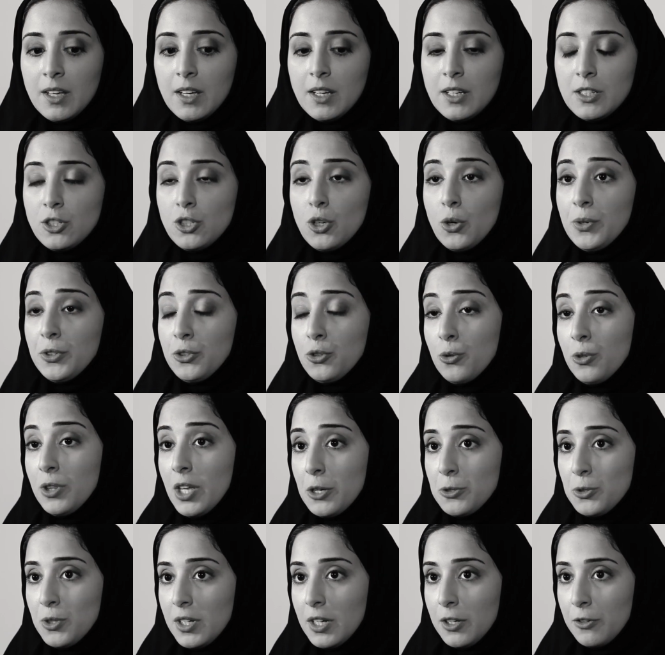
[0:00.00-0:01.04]
So in
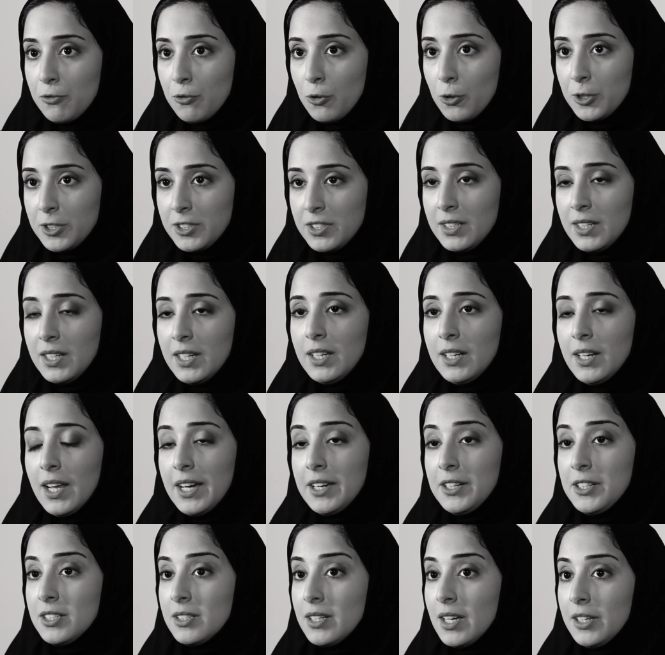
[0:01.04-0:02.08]
2014, I
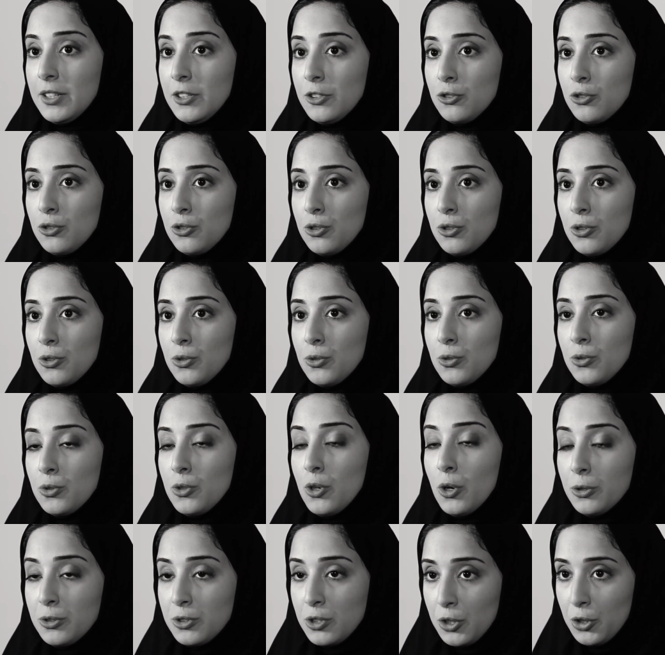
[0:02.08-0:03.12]
decided to
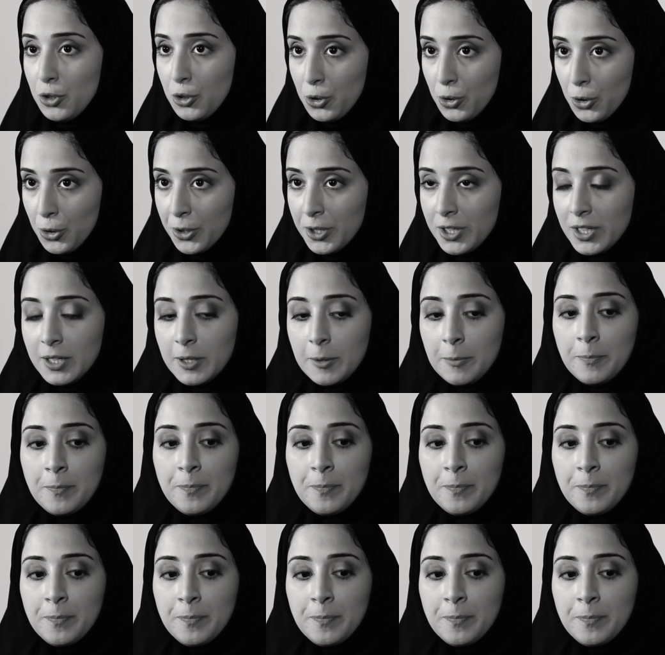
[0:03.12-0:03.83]
go to New York.